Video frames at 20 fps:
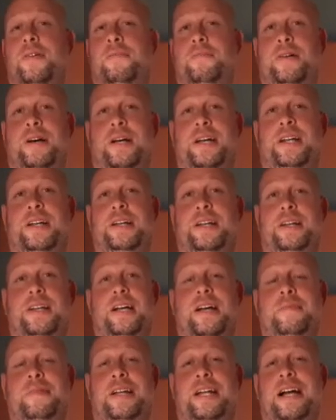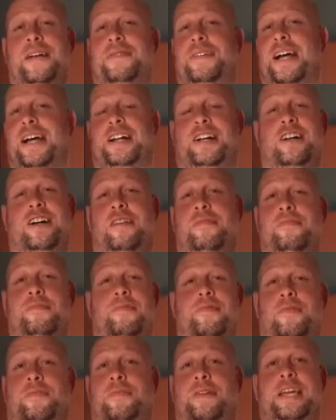But, I mean, I've got a couple
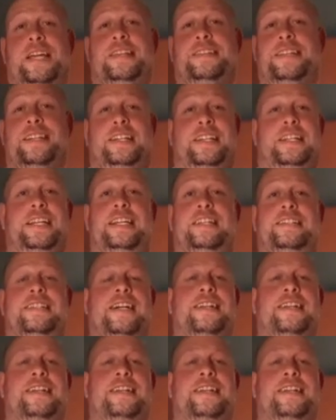more weeks at least.